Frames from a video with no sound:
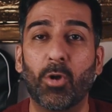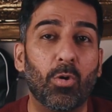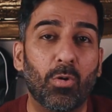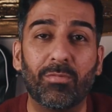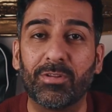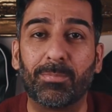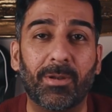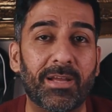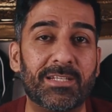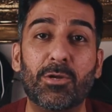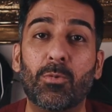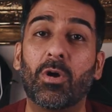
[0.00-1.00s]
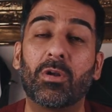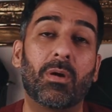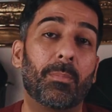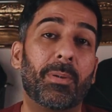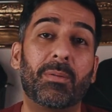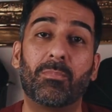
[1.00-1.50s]
all over the place, you
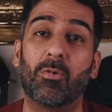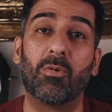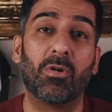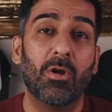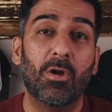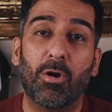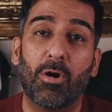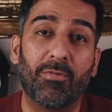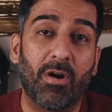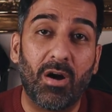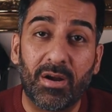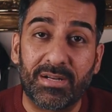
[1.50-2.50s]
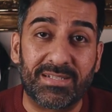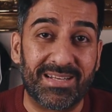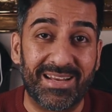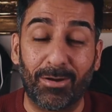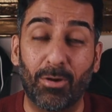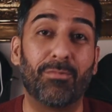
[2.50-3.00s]
want a bit more of a harder setting.